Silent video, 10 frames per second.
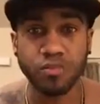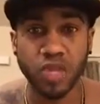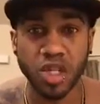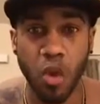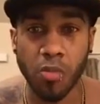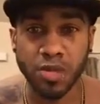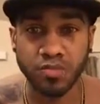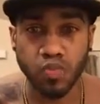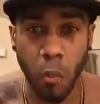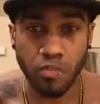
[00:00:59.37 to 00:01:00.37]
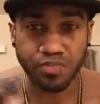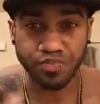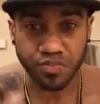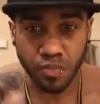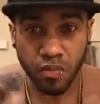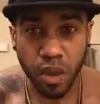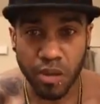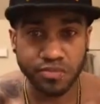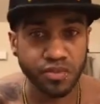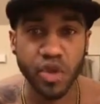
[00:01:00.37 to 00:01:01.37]
That's what I mean.
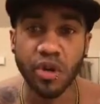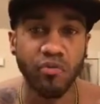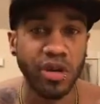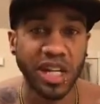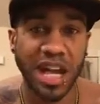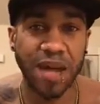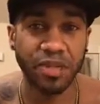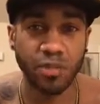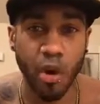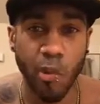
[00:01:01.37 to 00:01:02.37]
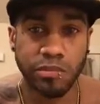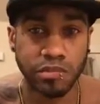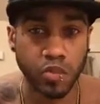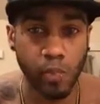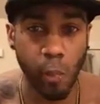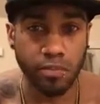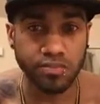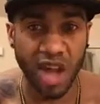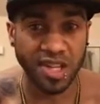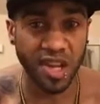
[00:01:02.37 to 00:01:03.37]
You didn't read the caption, bro.
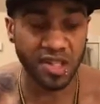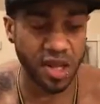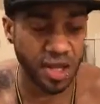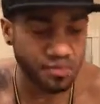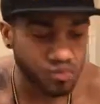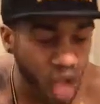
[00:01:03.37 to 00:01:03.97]
I said it today.